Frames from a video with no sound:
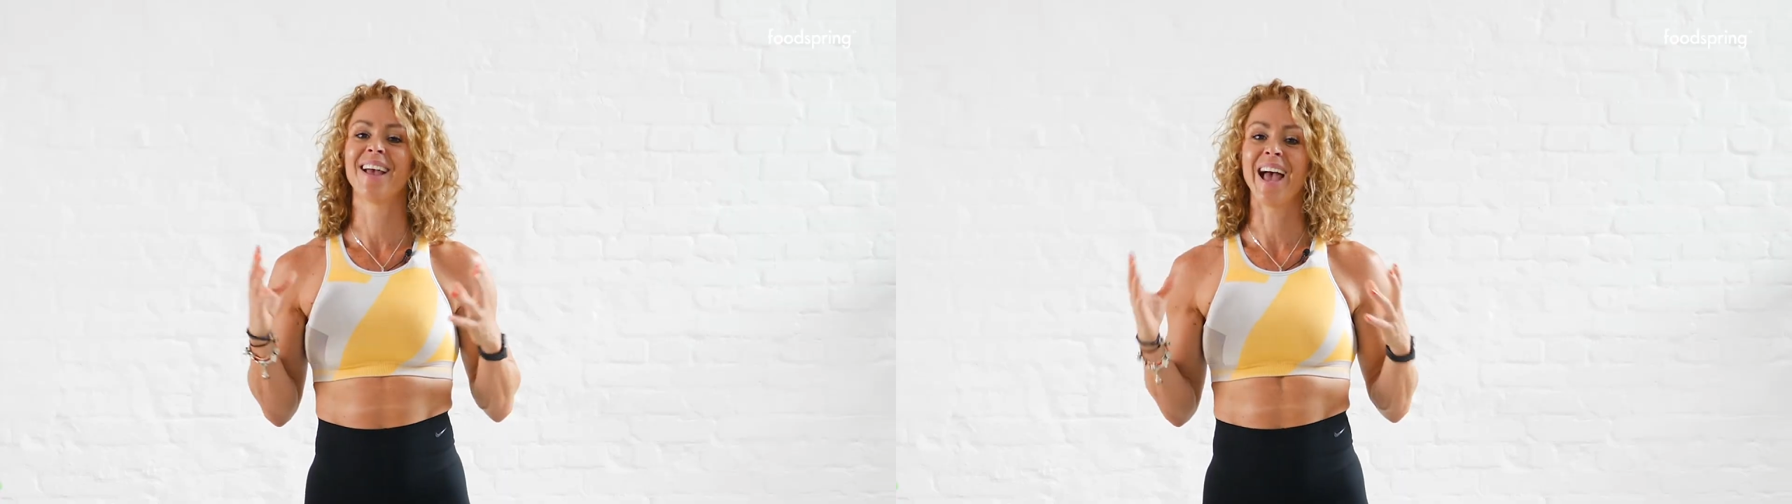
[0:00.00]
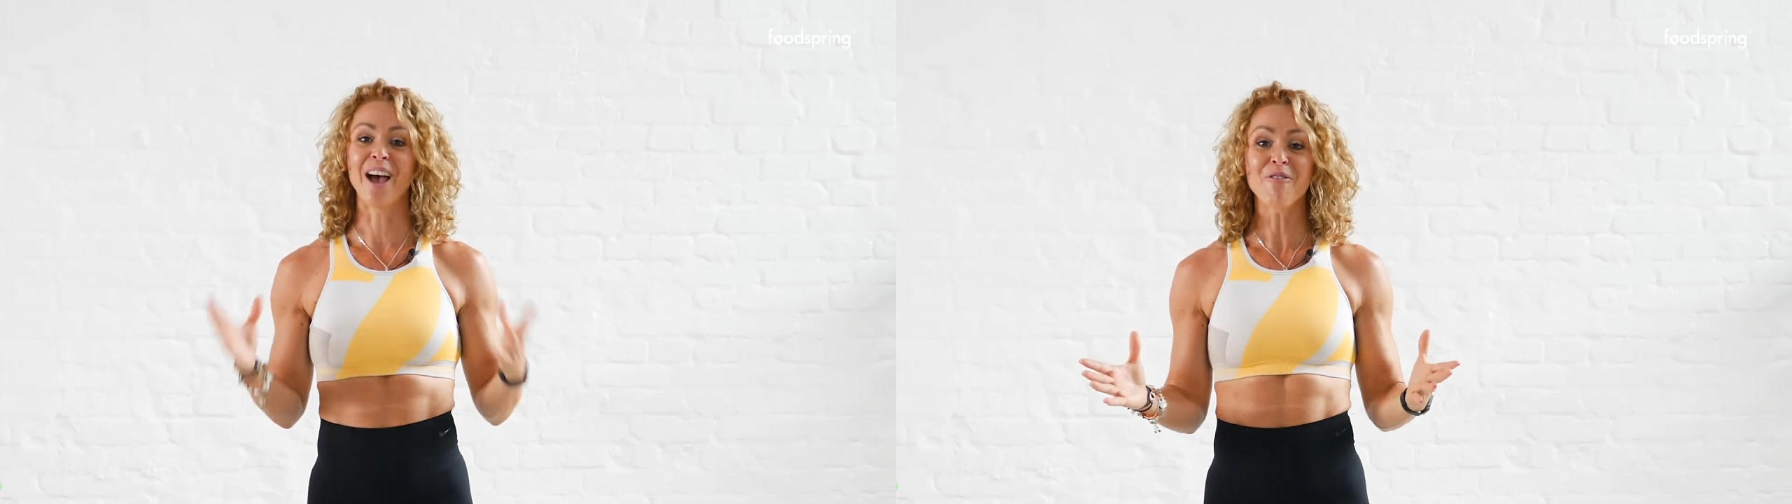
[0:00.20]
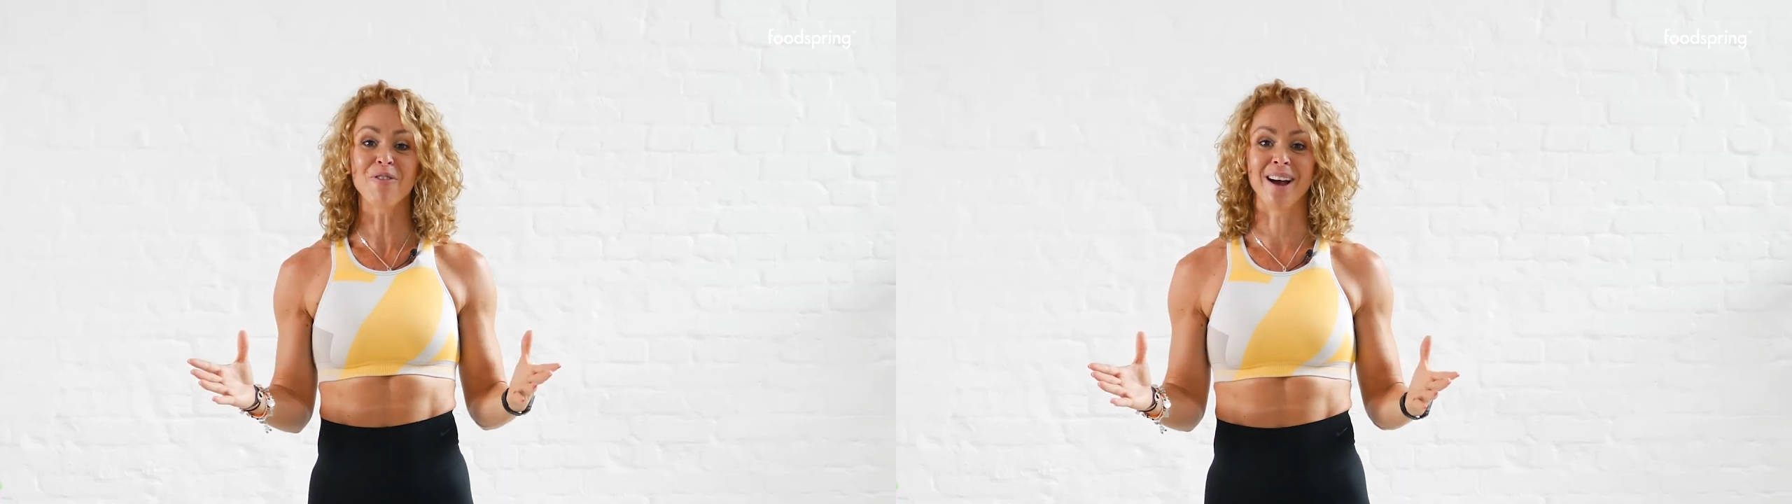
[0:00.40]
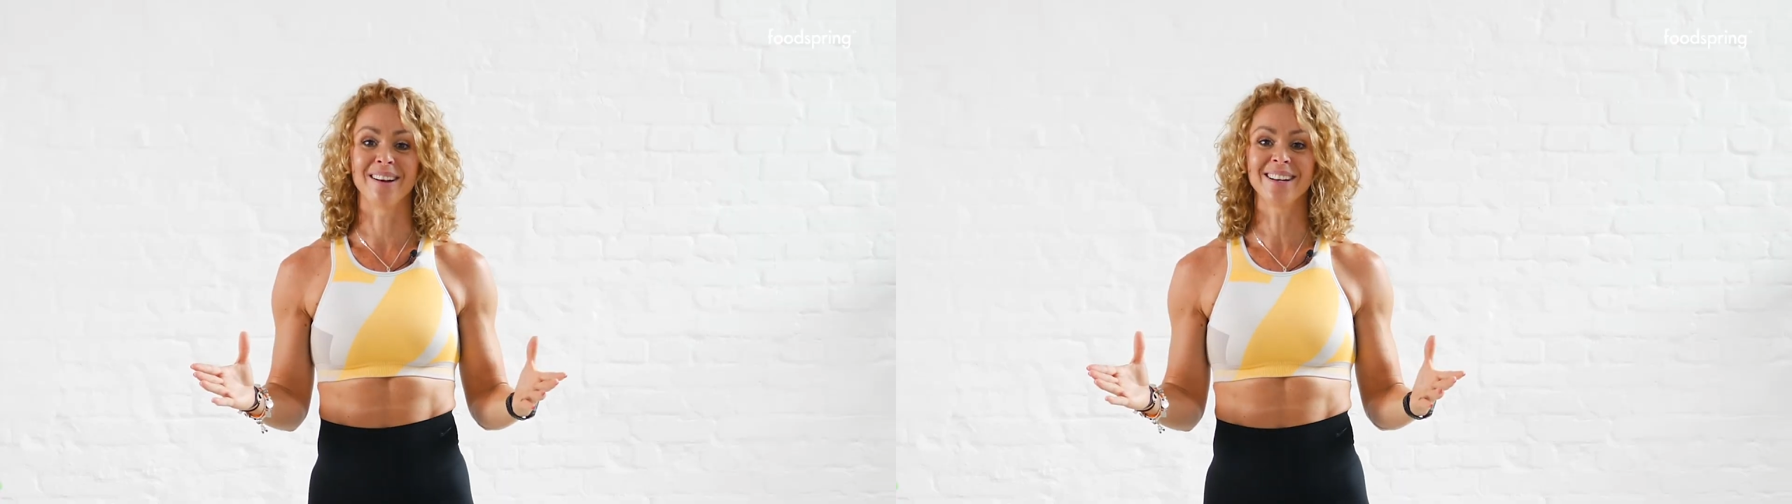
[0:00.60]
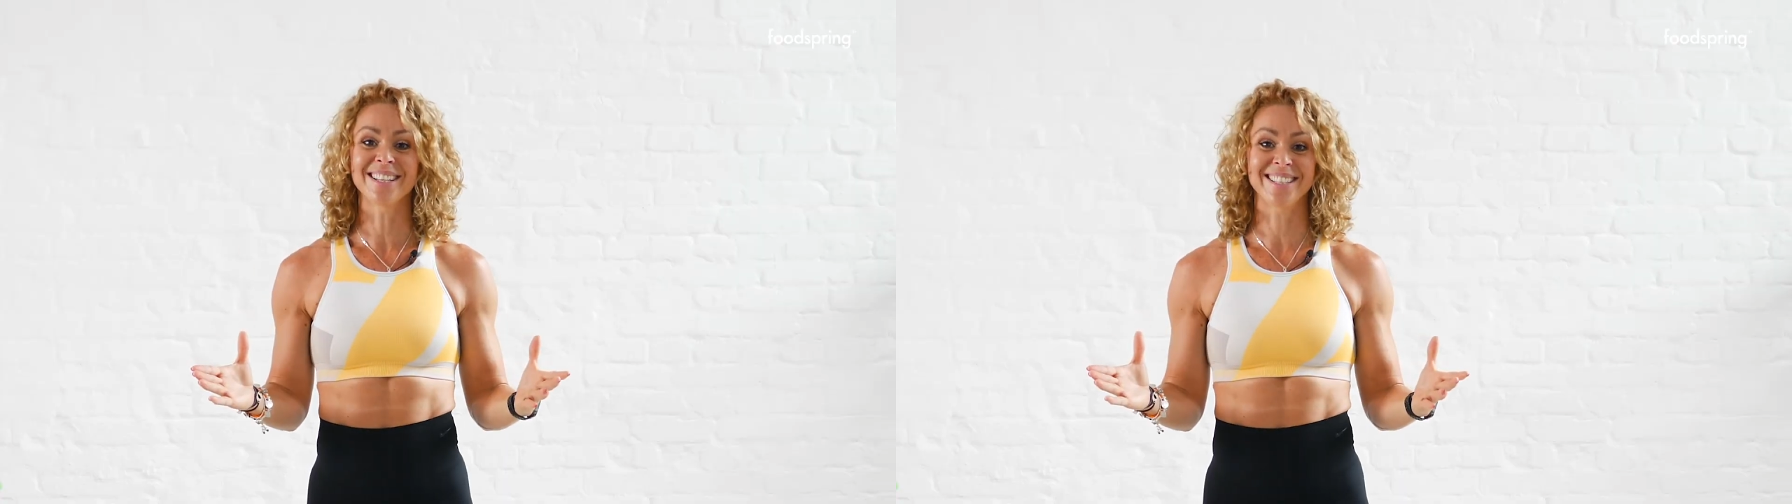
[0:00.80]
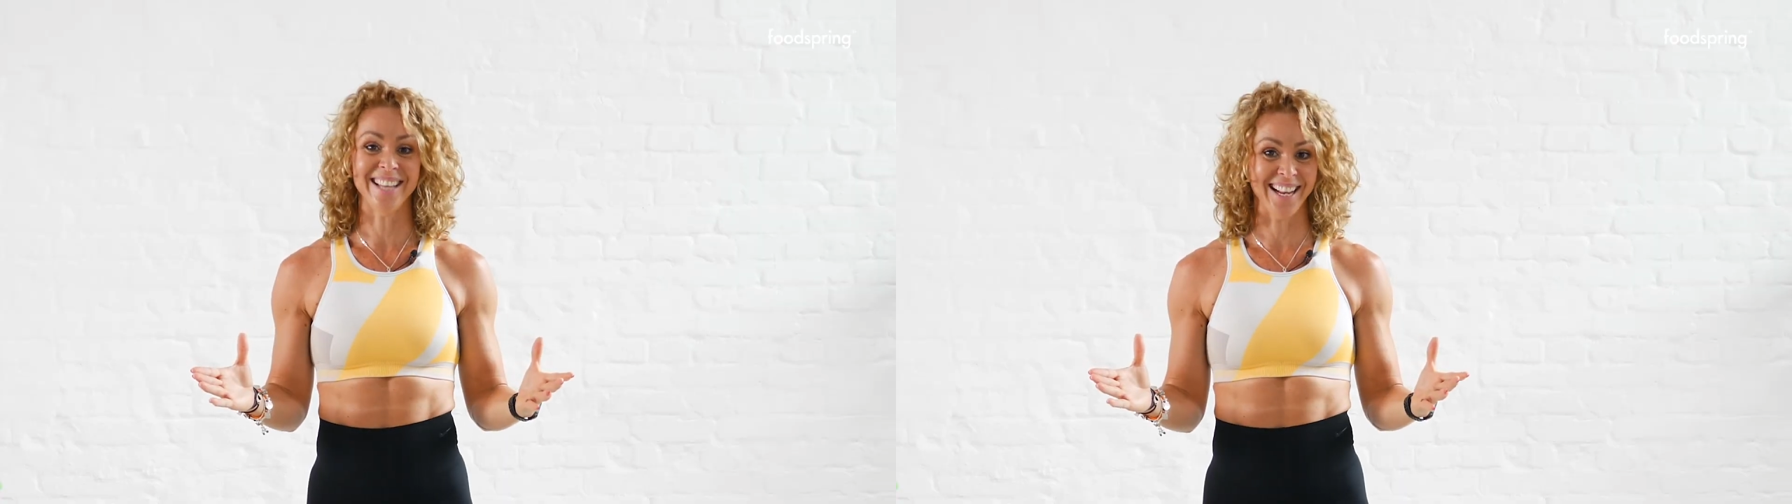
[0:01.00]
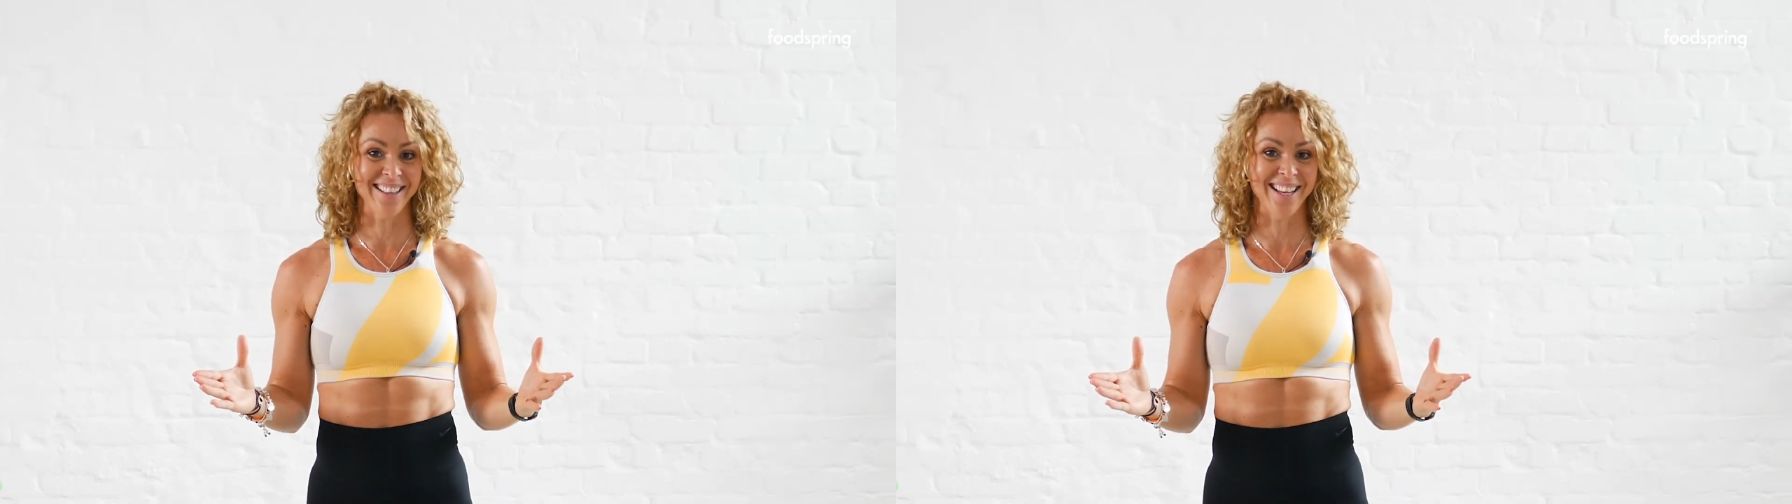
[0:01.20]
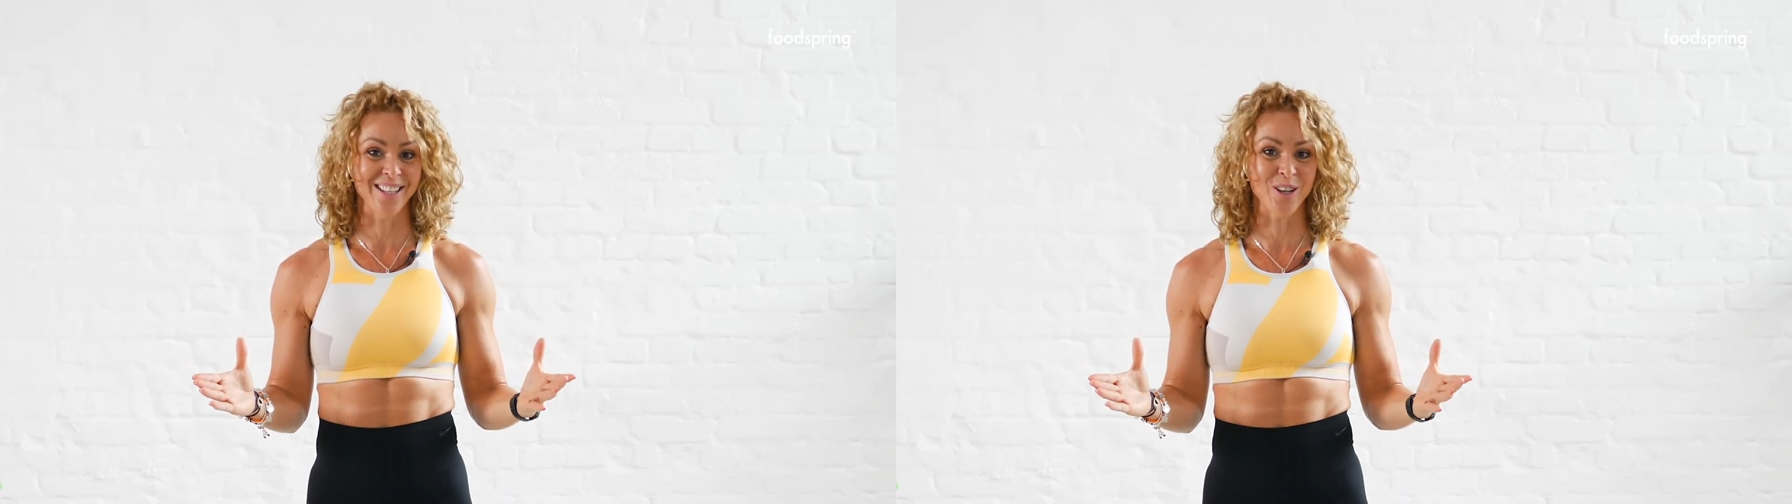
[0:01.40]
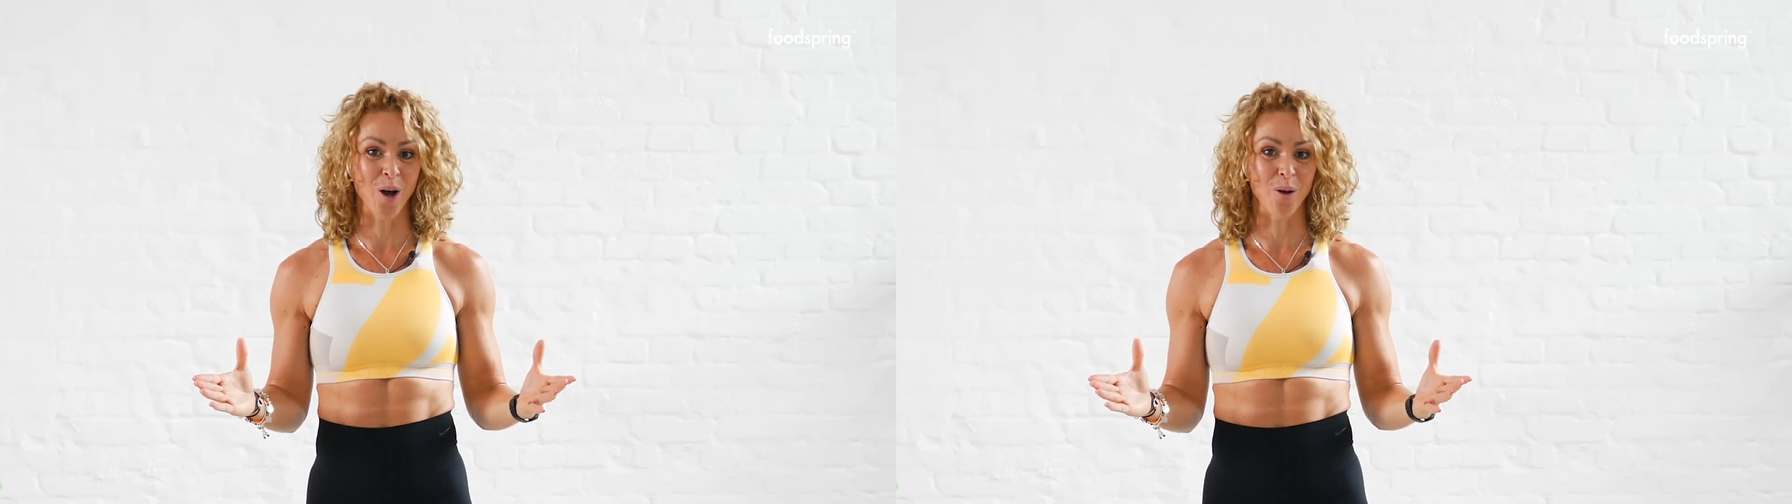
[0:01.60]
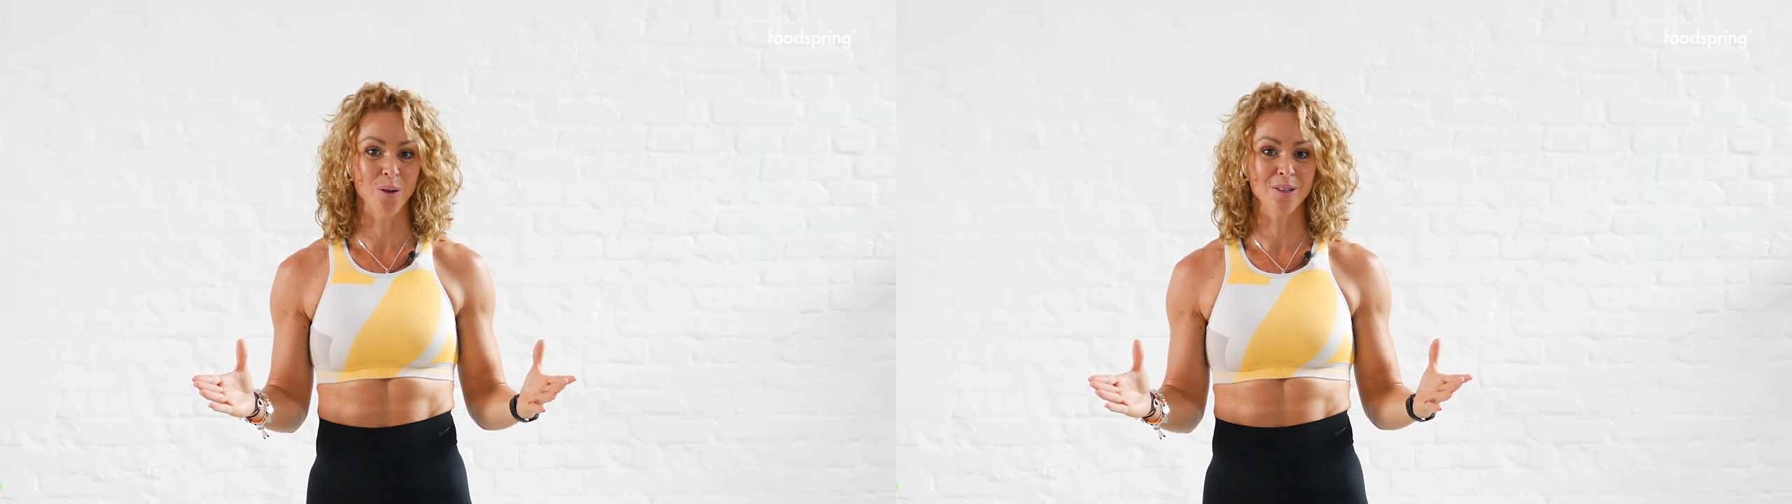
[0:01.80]
Have fun setting these
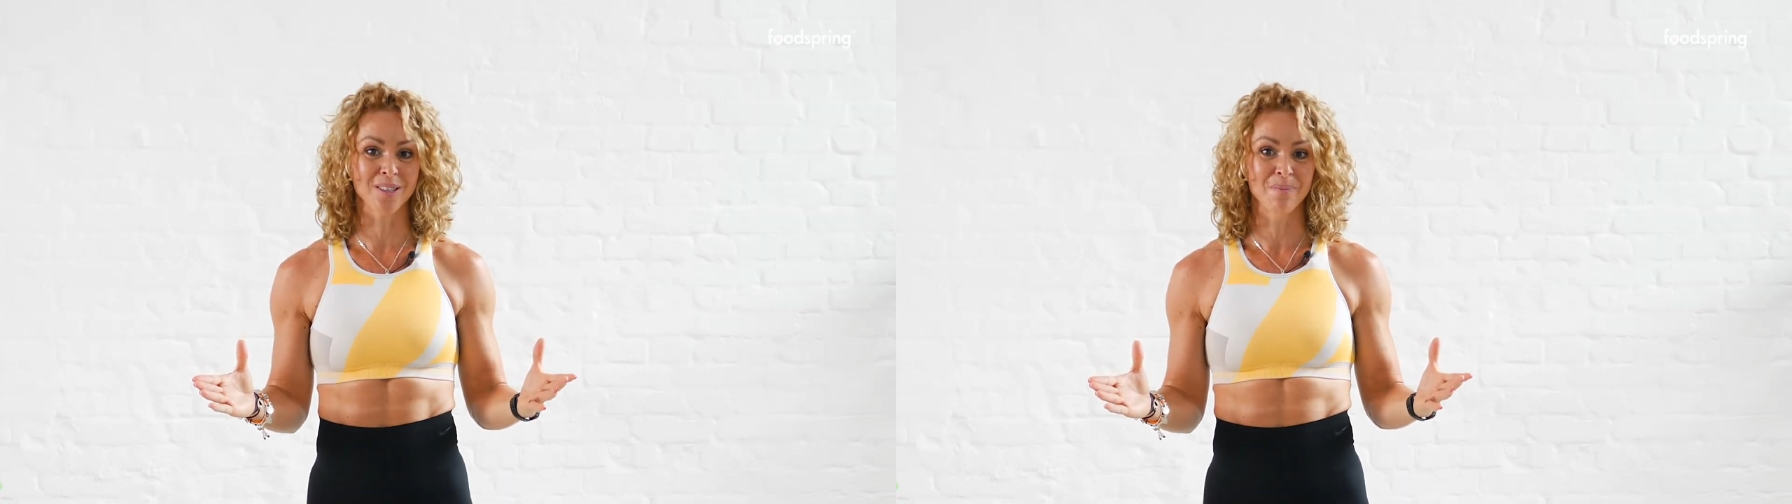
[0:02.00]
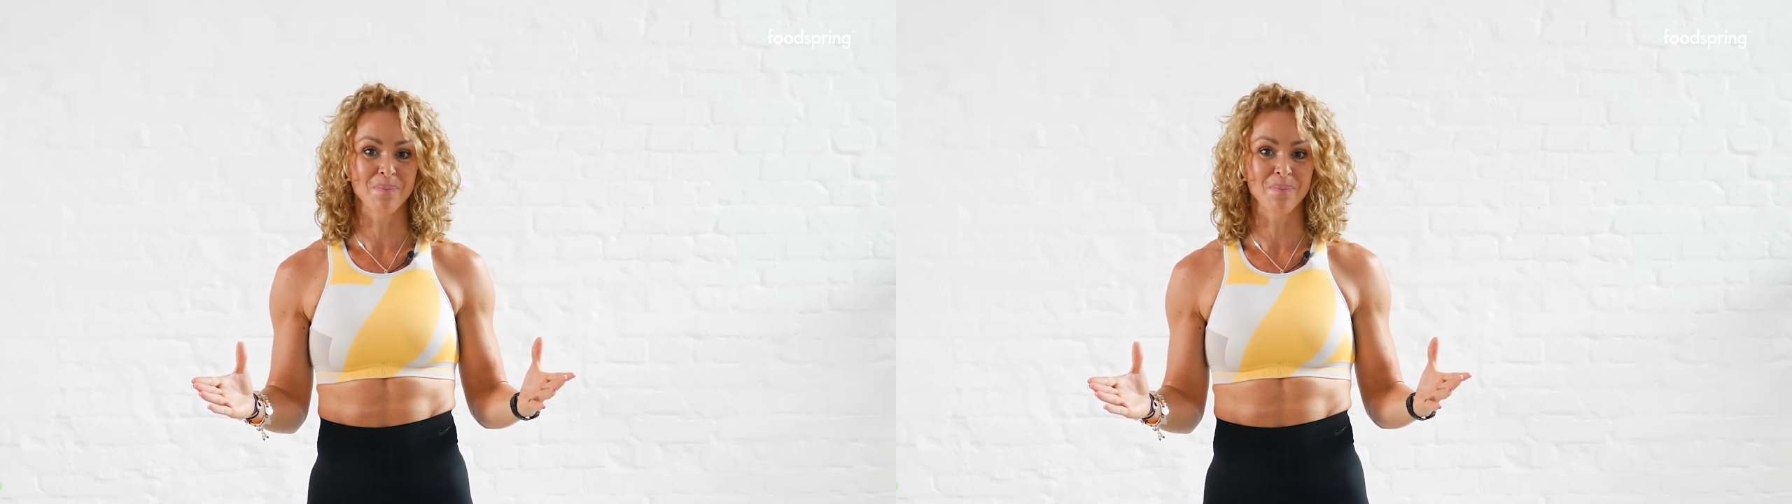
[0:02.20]
goals.